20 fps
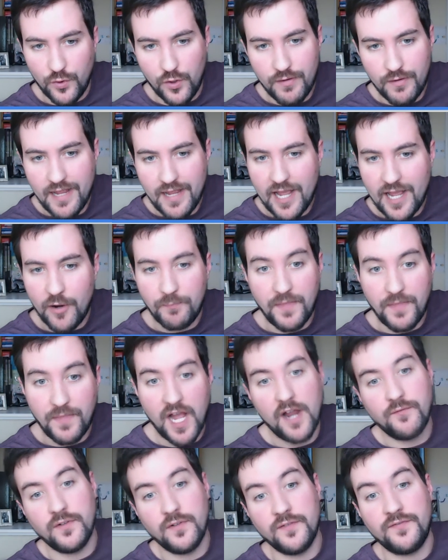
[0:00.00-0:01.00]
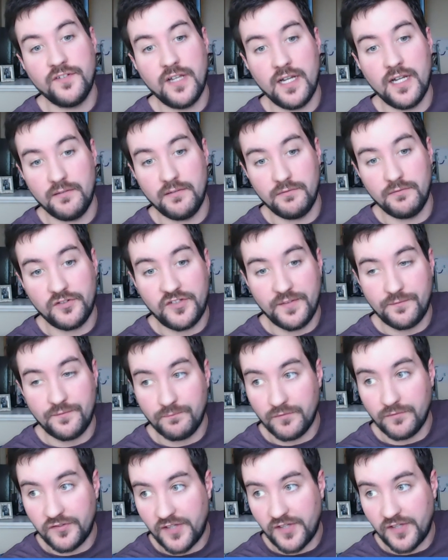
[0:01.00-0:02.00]
help that I've received from
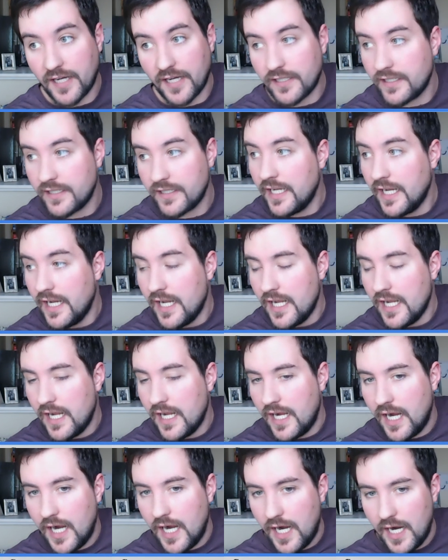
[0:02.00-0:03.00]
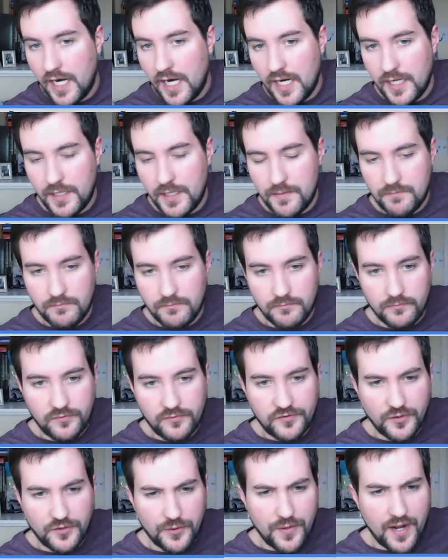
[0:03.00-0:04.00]
Slack.
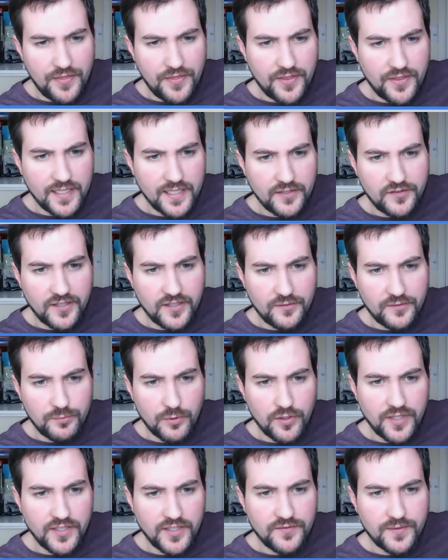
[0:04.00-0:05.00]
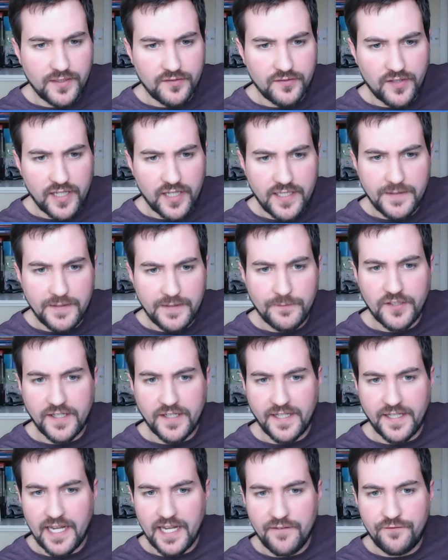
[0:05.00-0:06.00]
So I think it's one of these things, like you've
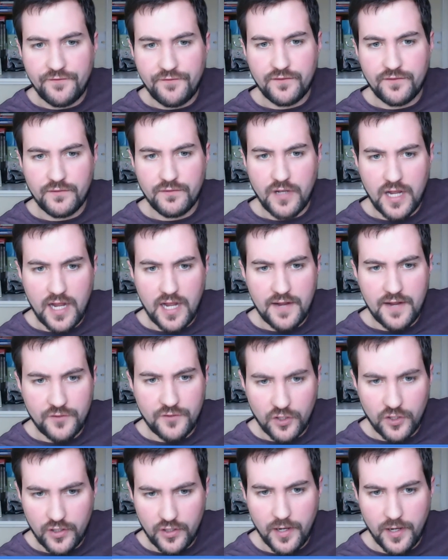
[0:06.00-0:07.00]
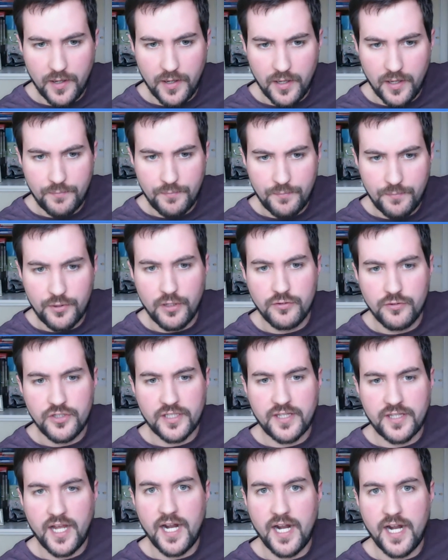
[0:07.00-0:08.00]
said, if I've got a project that
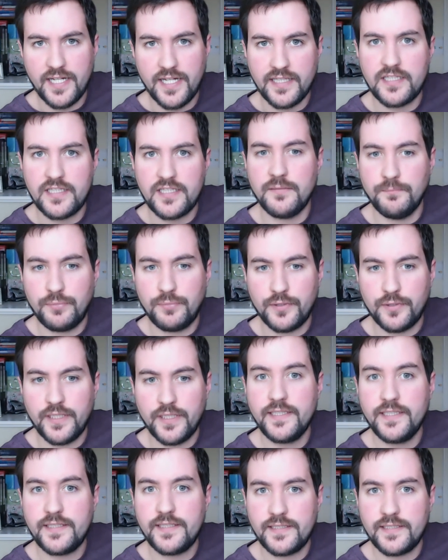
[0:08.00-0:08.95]
I need to complete,